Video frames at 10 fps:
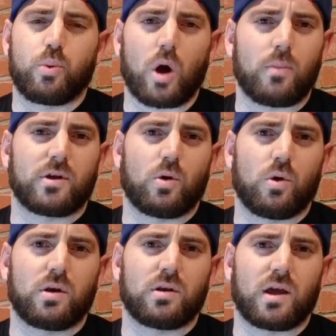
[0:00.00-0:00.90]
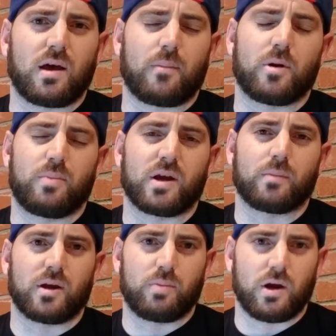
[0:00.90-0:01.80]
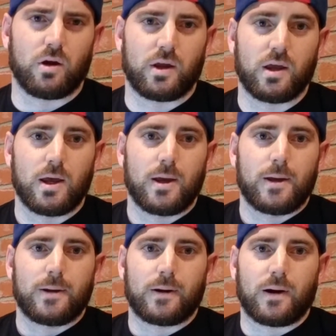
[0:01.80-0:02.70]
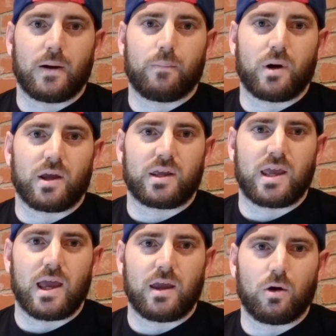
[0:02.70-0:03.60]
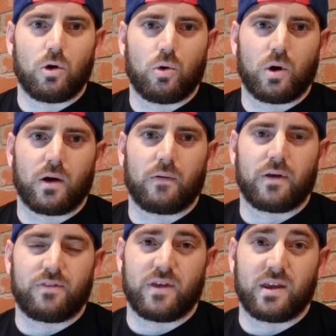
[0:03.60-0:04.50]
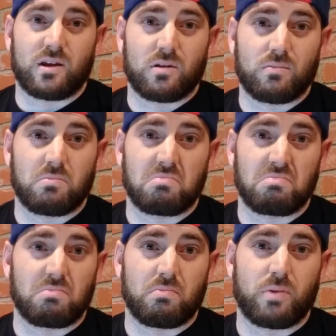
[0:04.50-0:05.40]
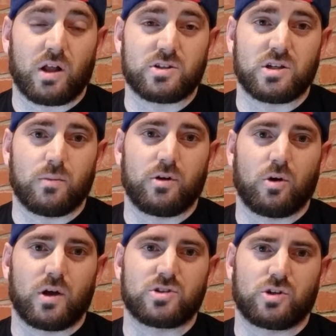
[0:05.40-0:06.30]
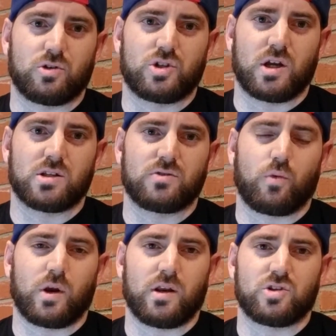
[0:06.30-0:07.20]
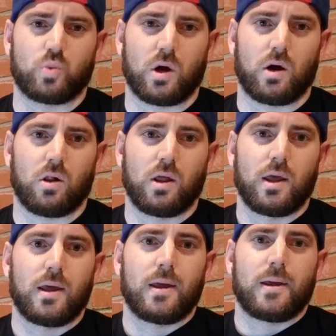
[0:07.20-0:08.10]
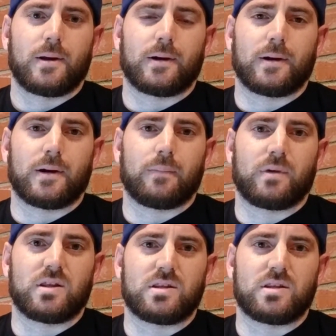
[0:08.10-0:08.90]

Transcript: I'm going to pick Mike Perry by KO. I think Ponzinibbio has a good chance of winning as well. I